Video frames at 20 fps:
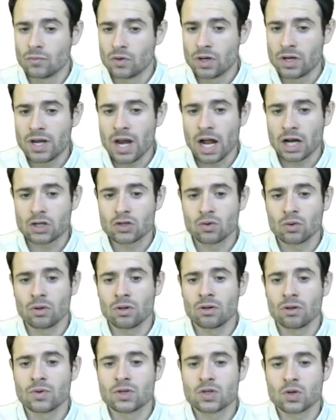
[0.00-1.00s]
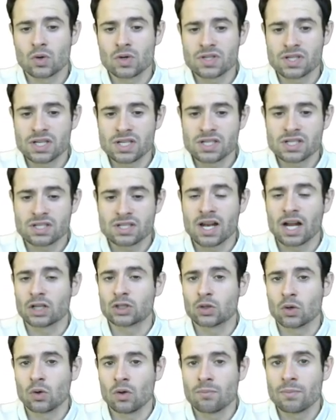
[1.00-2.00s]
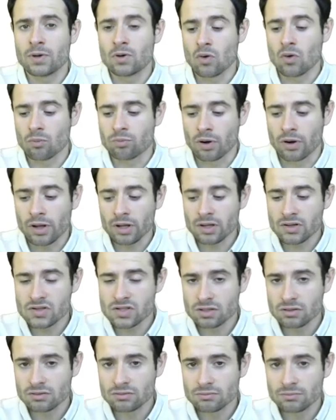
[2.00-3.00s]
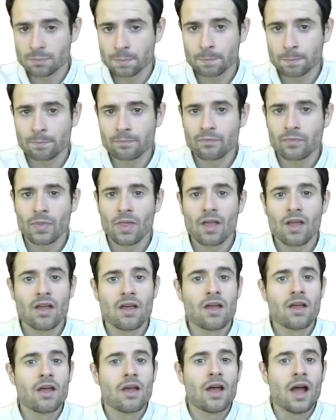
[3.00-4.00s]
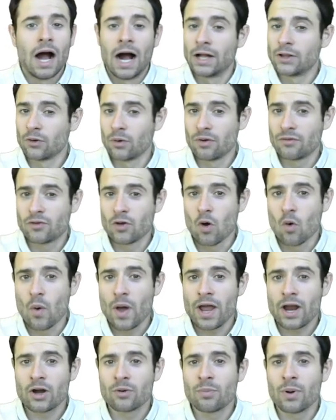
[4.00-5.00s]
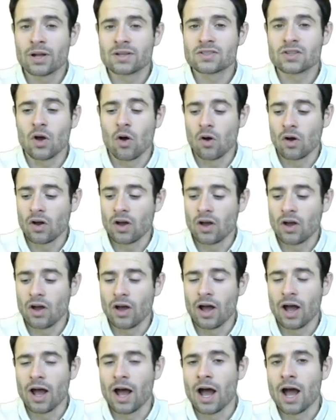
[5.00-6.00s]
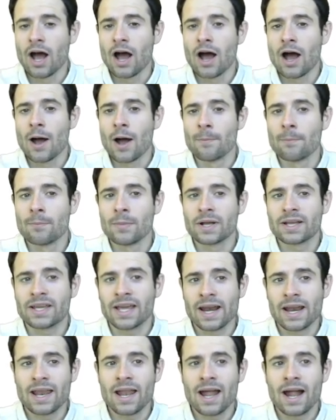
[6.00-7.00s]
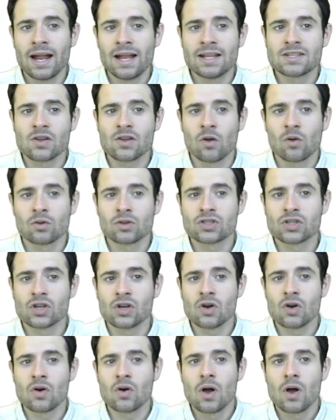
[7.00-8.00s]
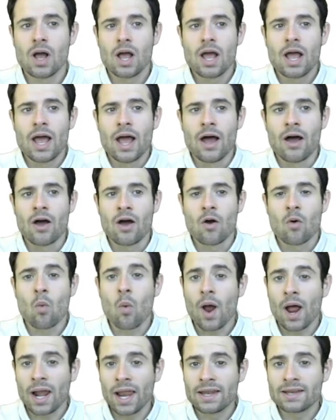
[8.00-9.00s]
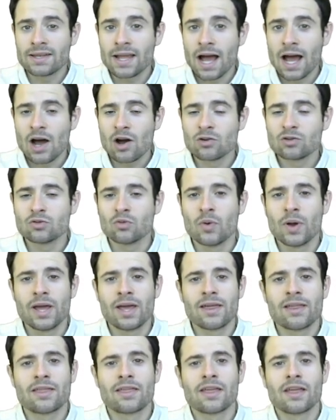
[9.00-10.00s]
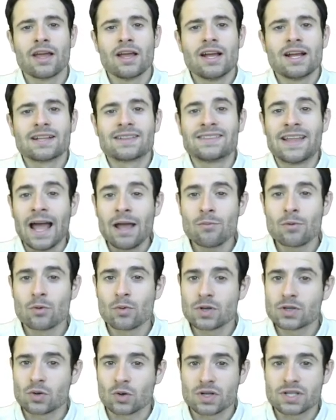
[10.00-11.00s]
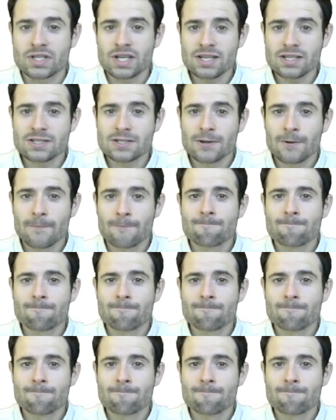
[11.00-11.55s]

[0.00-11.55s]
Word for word: natural resources, natural mineral products. I don't know if you're aware, but um, Canada is also uh, well endowed with diamond resources.